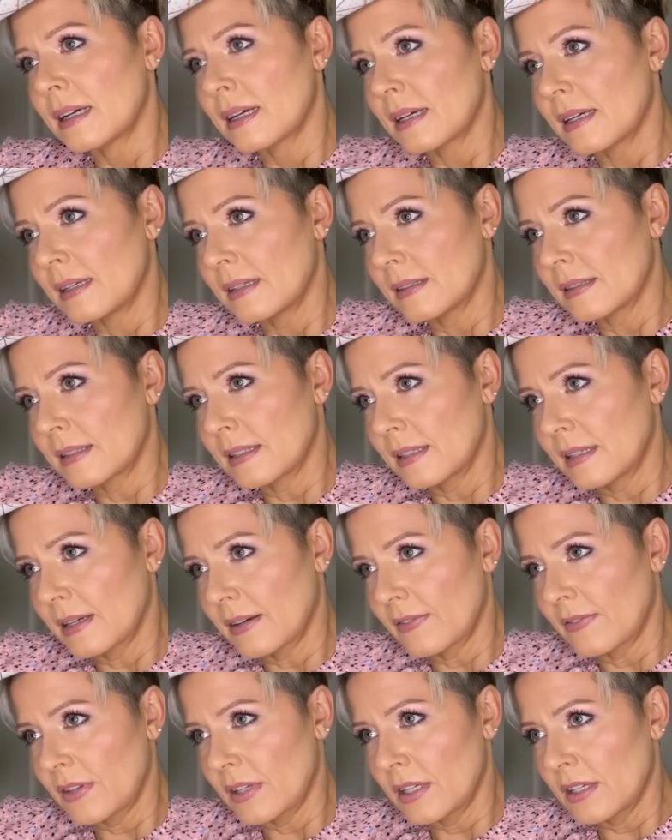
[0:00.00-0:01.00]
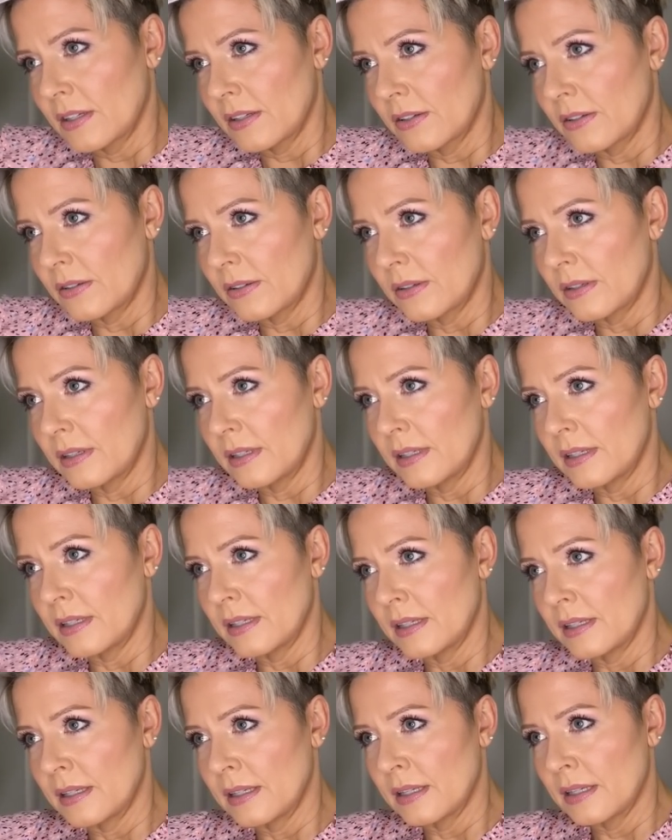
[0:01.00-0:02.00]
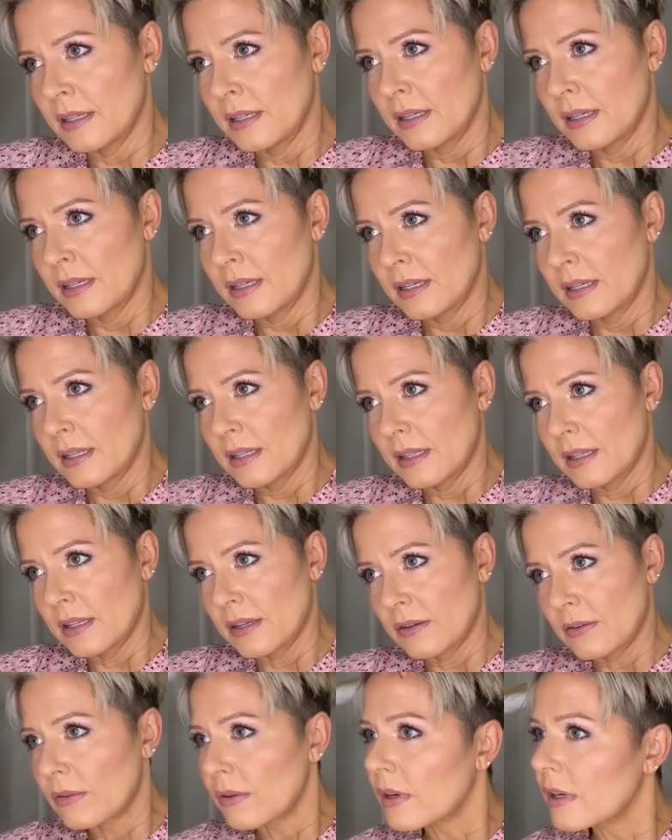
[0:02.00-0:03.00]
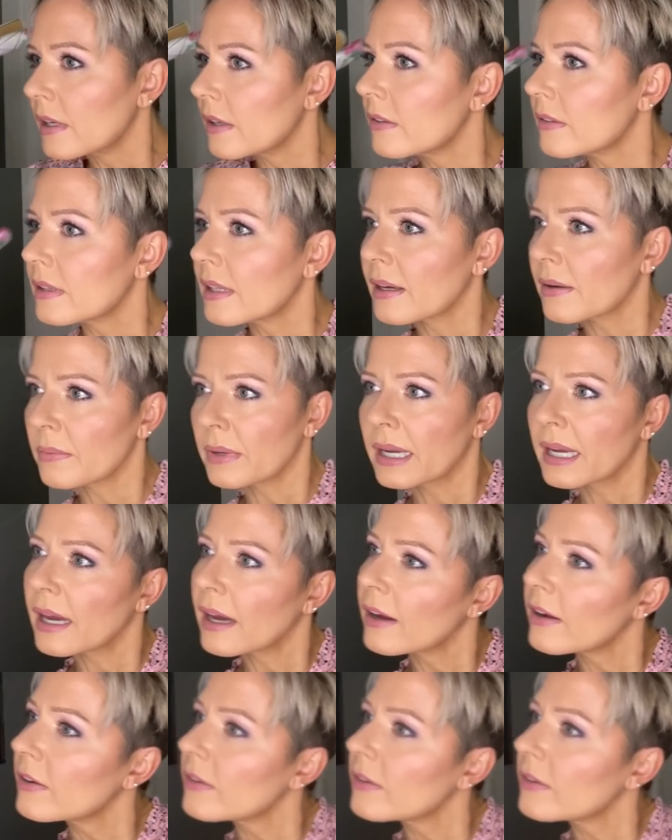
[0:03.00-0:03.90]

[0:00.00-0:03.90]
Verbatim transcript: close enough to the roof, there we go.